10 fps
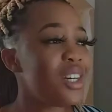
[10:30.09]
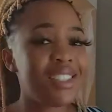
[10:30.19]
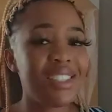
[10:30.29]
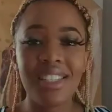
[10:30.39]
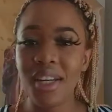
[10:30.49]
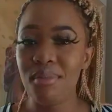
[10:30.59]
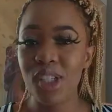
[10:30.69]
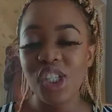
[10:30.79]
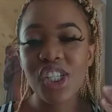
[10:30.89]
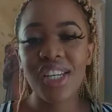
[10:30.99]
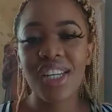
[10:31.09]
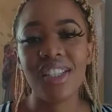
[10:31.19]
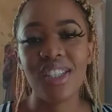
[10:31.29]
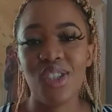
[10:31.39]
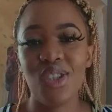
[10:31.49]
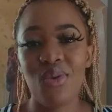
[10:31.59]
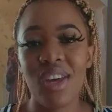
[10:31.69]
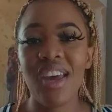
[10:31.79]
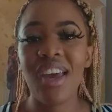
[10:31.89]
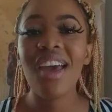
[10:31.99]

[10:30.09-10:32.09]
entertainment, she is doing